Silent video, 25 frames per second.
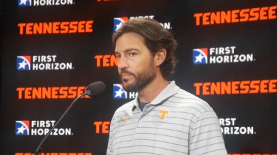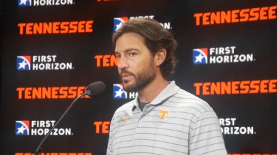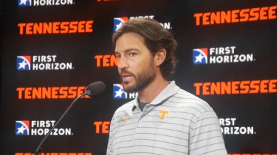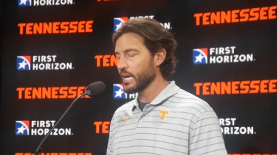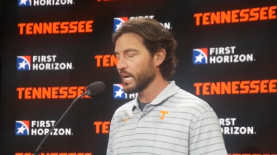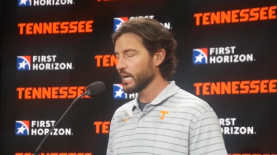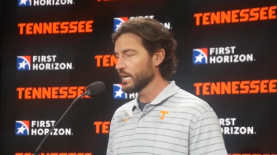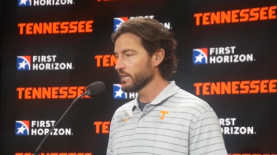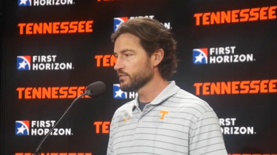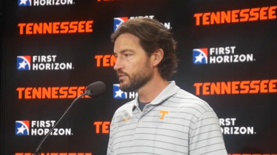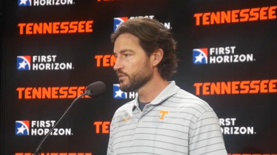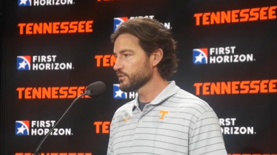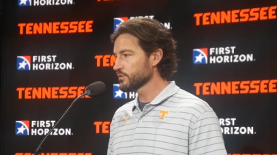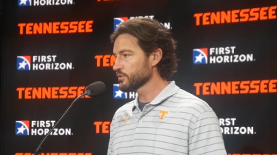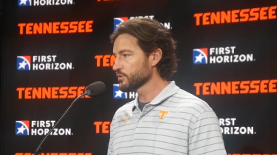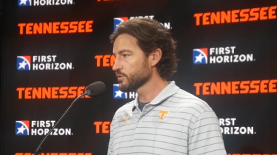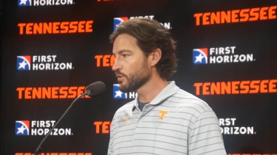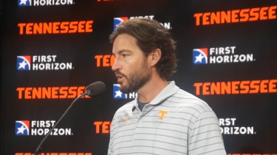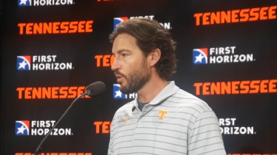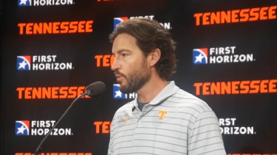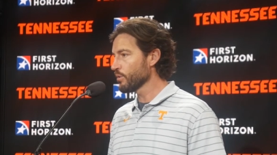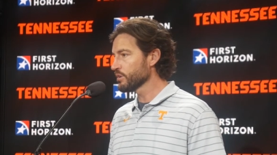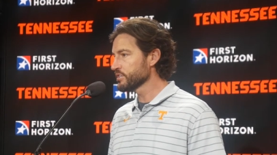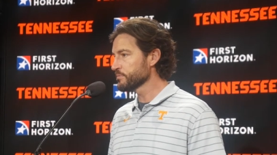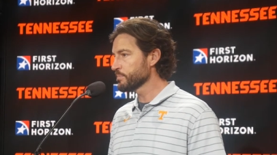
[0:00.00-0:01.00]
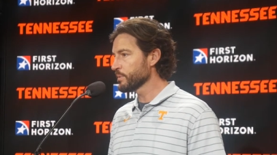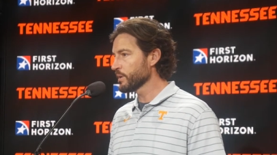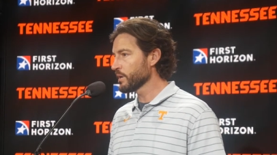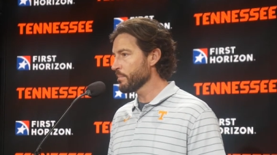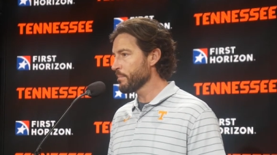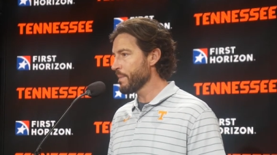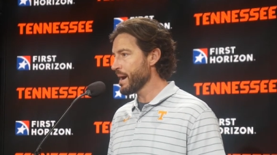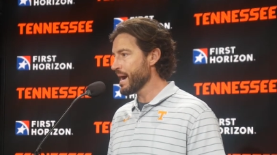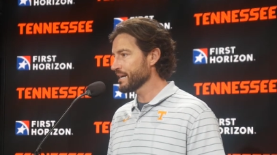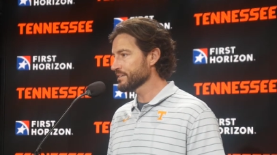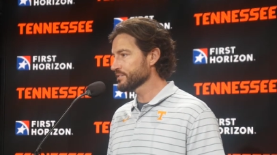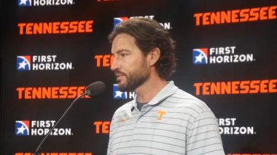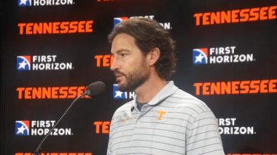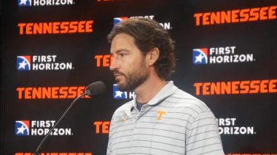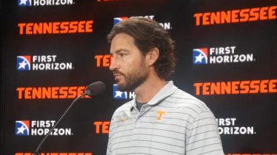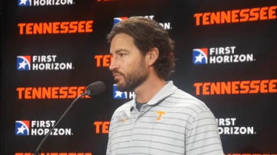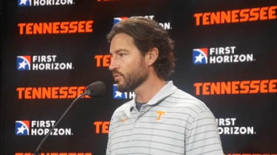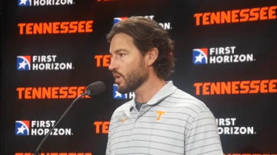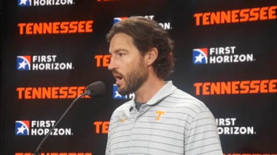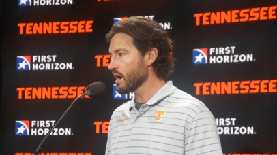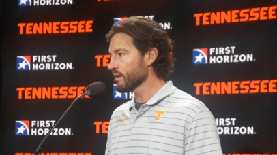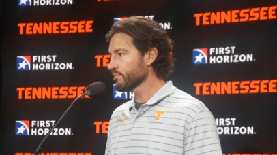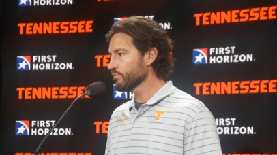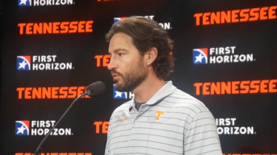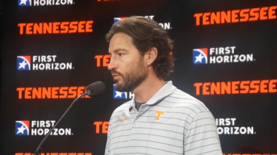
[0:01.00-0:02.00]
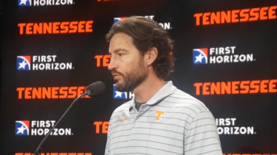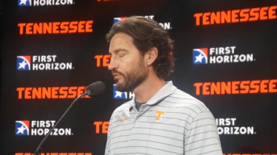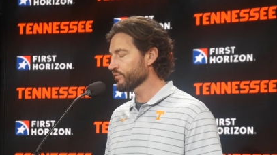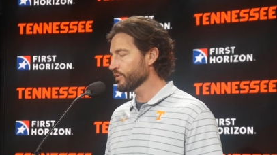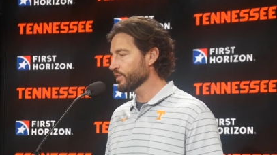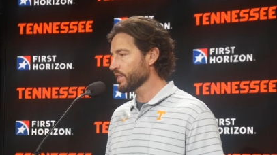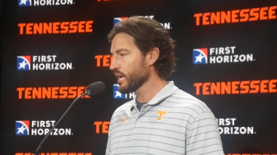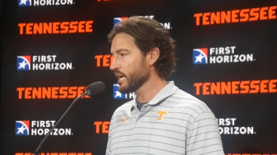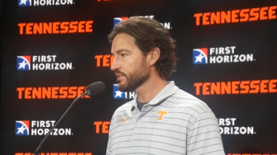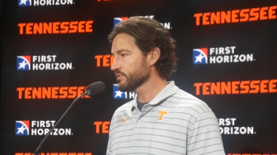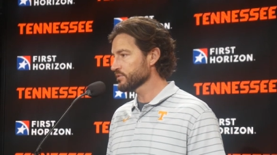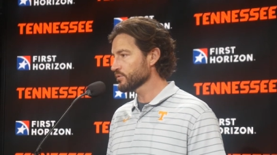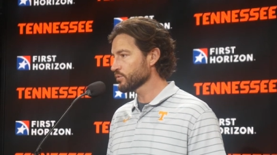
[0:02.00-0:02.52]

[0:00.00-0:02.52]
Kansas has always been a massive rival for that